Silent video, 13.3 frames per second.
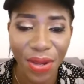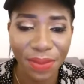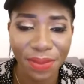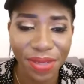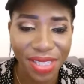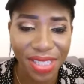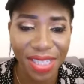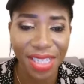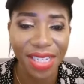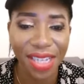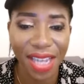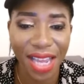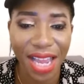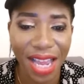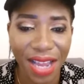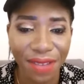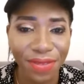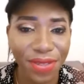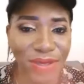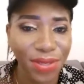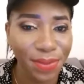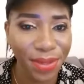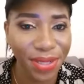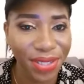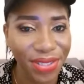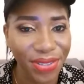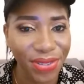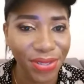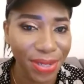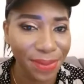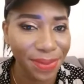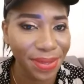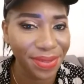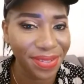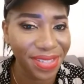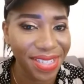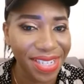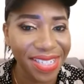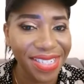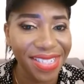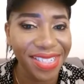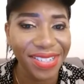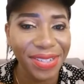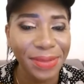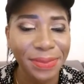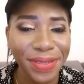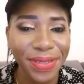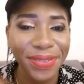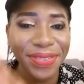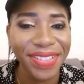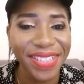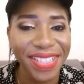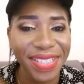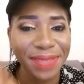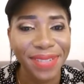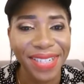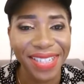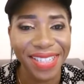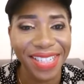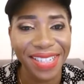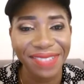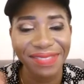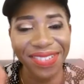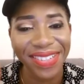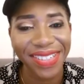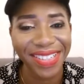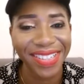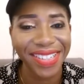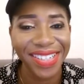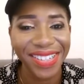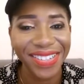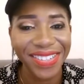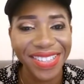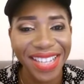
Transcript: obviously I have so much to talk about, and hopefully we'll see some other time. Good